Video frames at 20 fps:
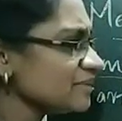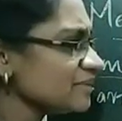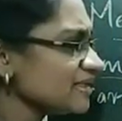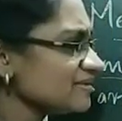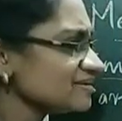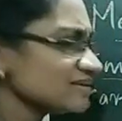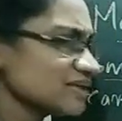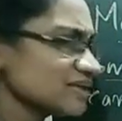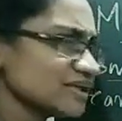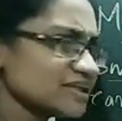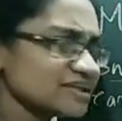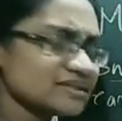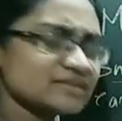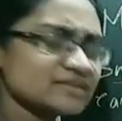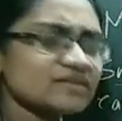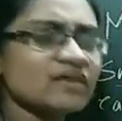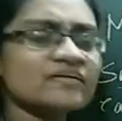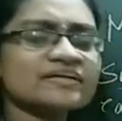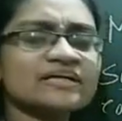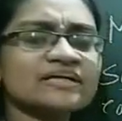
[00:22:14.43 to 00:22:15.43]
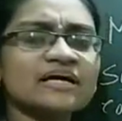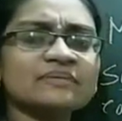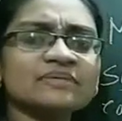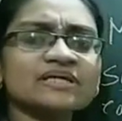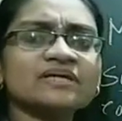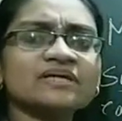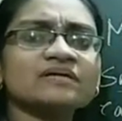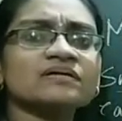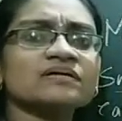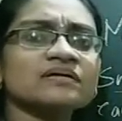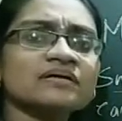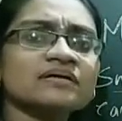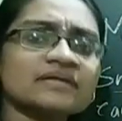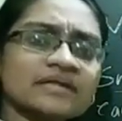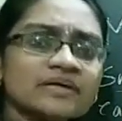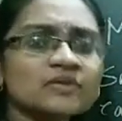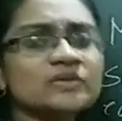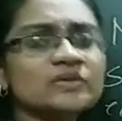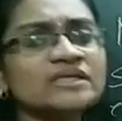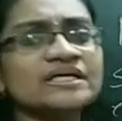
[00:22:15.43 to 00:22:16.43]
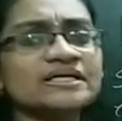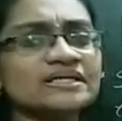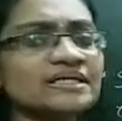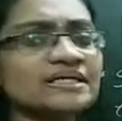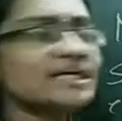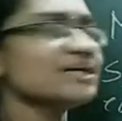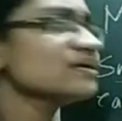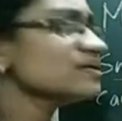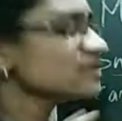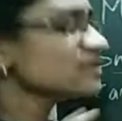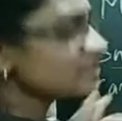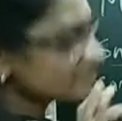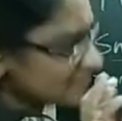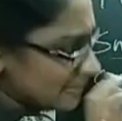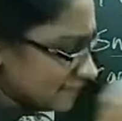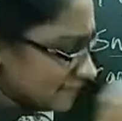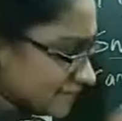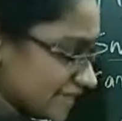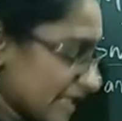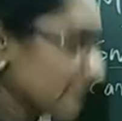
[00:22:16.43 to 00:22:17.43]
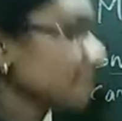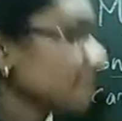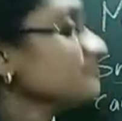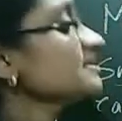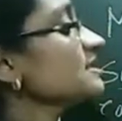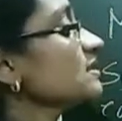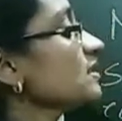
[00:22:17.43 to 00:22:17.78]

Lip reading: means it is not coming regularly. Sometimes